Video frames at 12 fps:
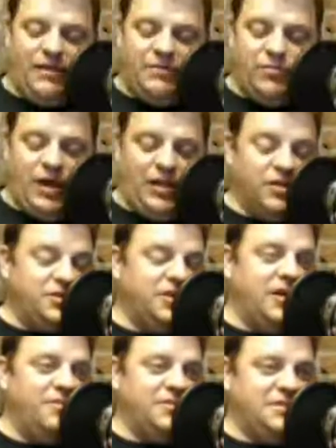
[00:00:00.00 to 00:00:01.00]
when I looked
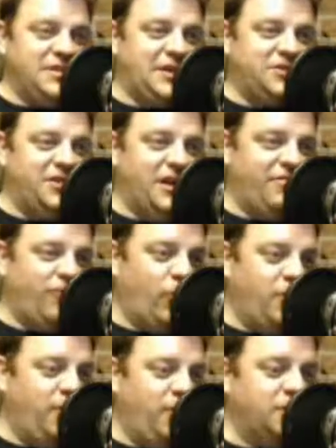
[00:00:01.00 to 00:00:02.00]
it up, this is actually like
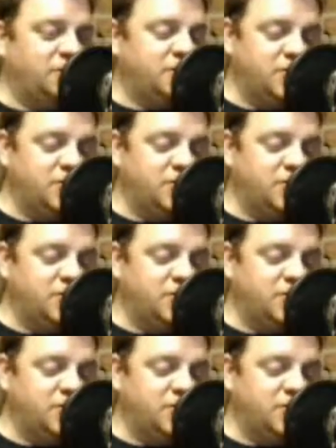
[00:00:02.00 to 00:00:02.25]
$40.